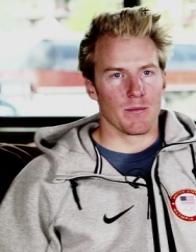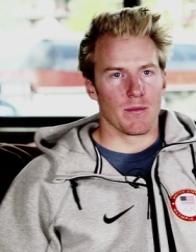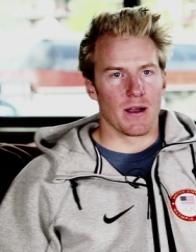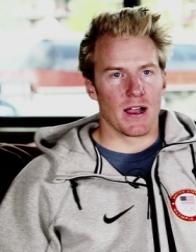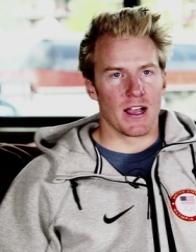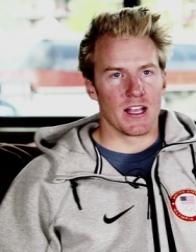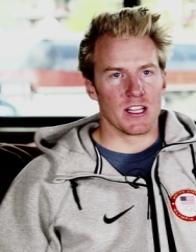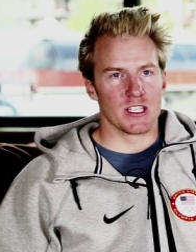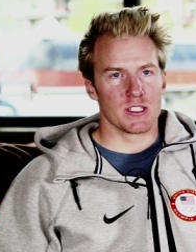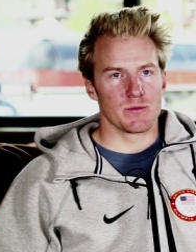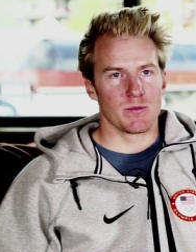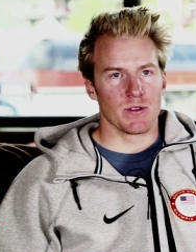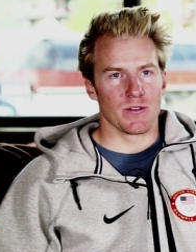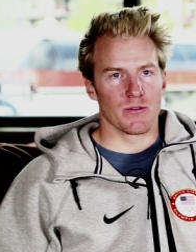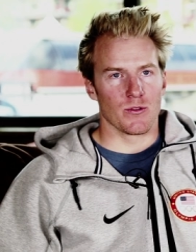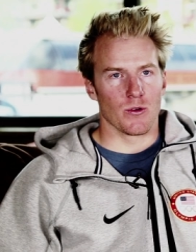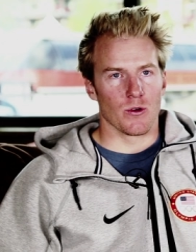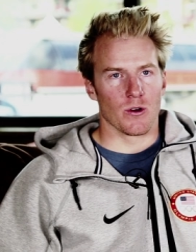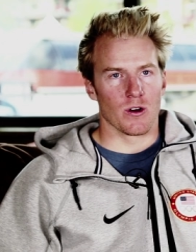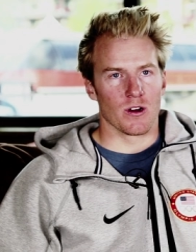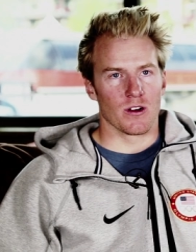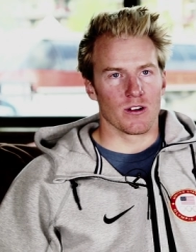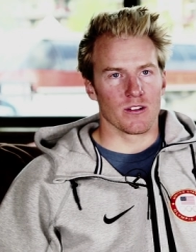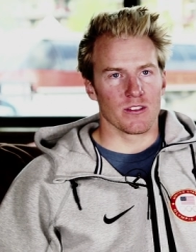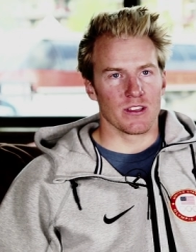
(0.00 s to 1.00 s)
of the combines
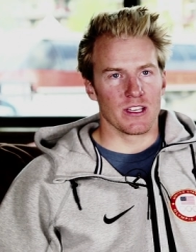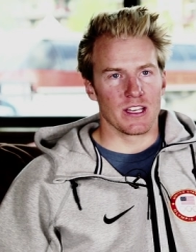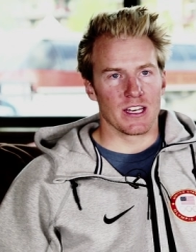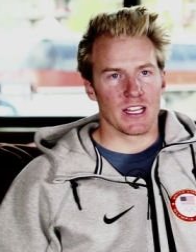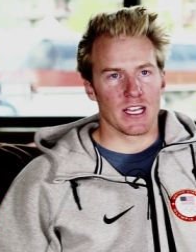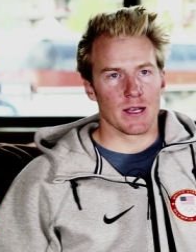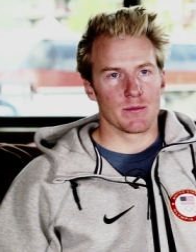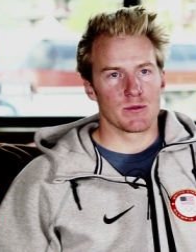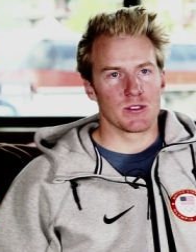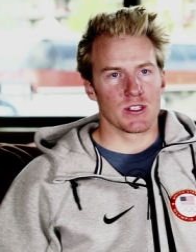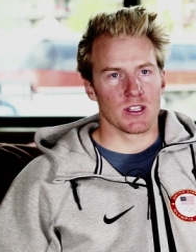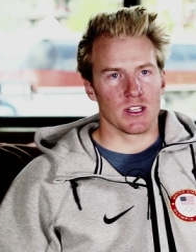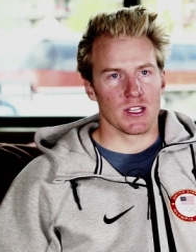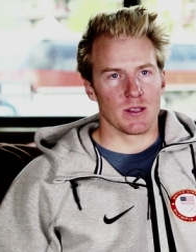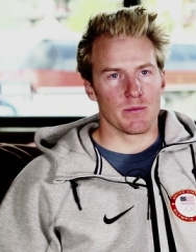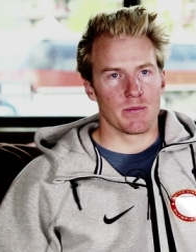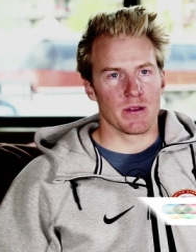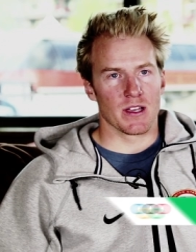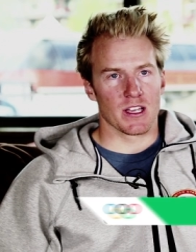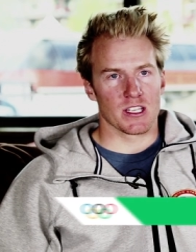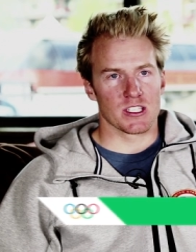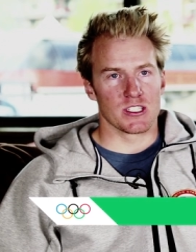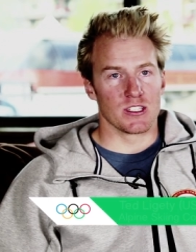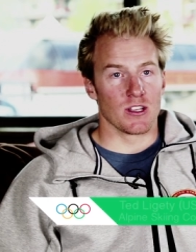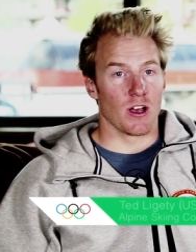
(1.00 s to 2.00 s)
before leading up to the
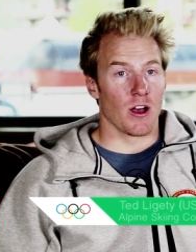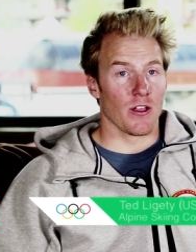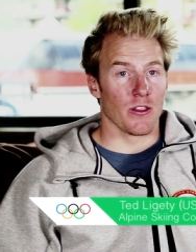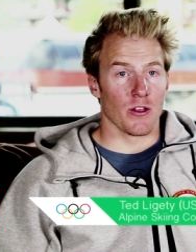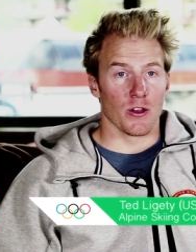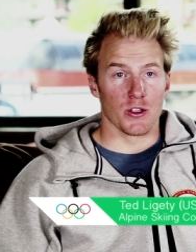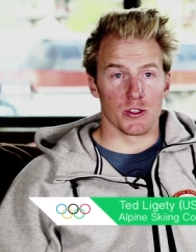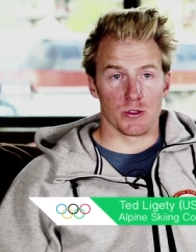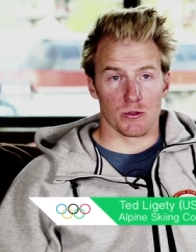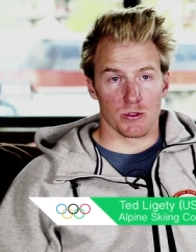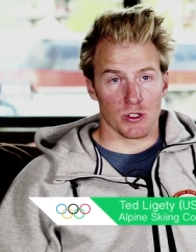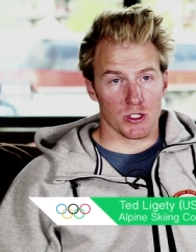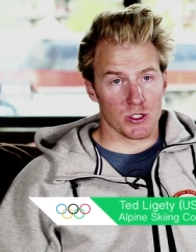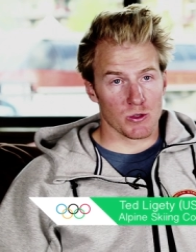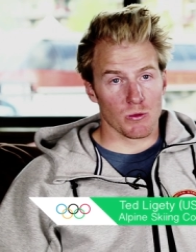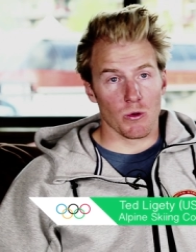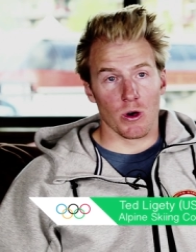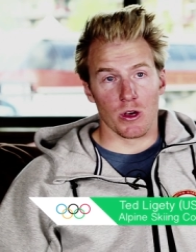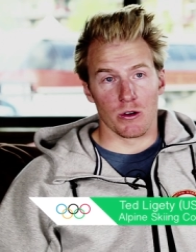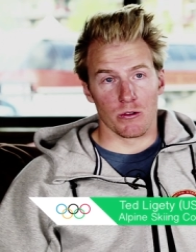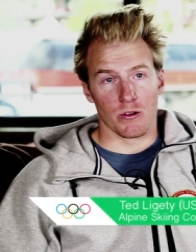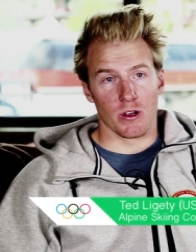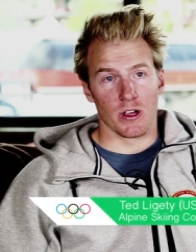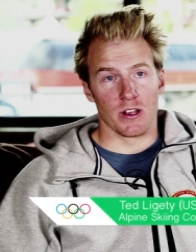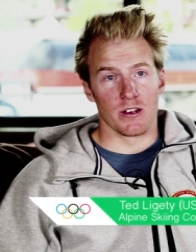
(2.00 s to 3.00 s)
Olympics, and all those were just
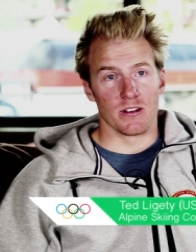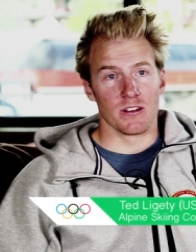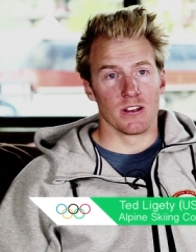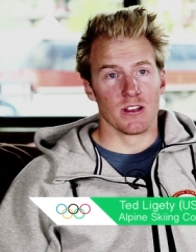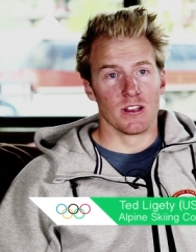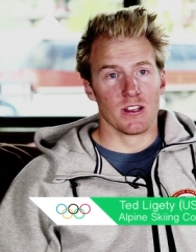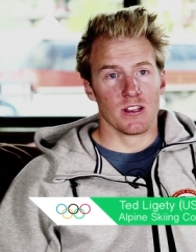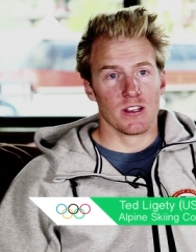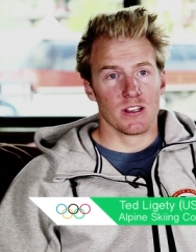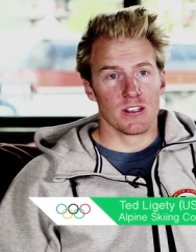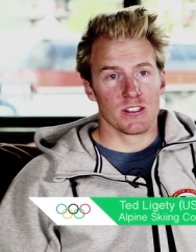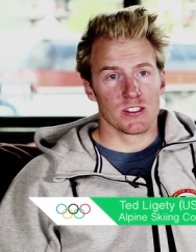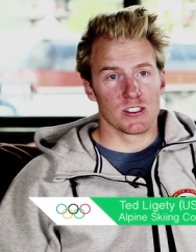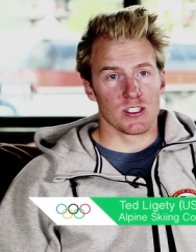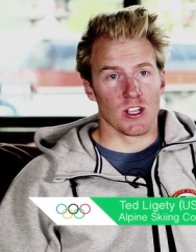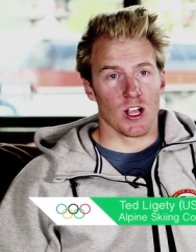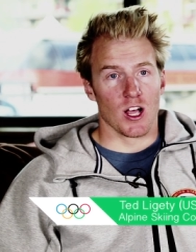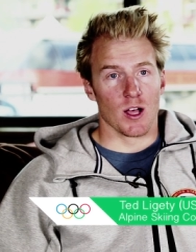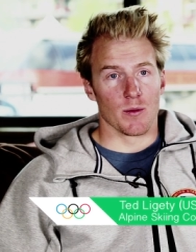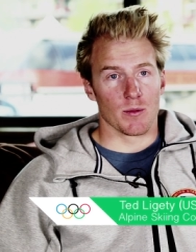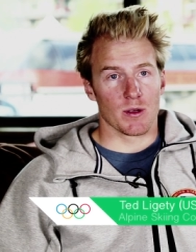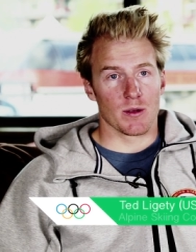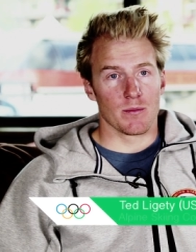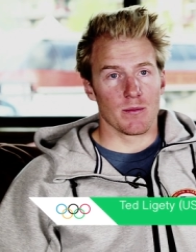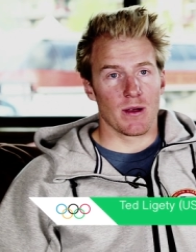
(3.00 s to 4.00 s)
one run
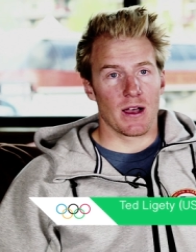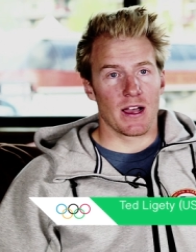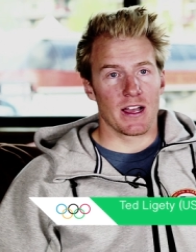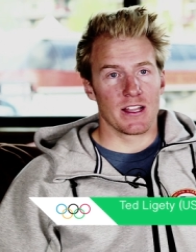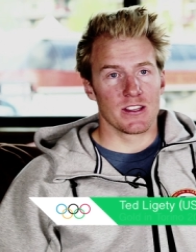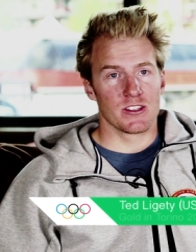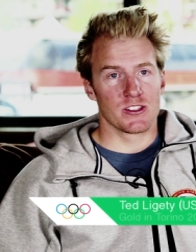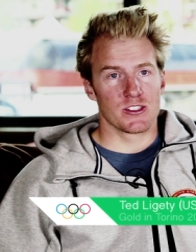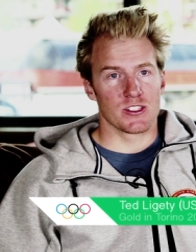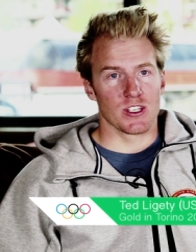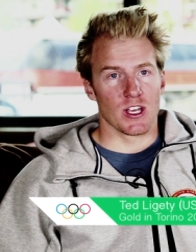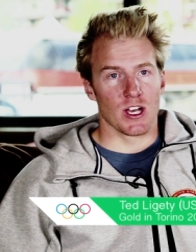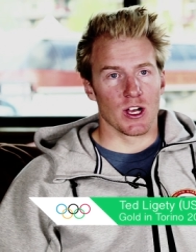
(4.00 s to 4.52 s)
slalom combined.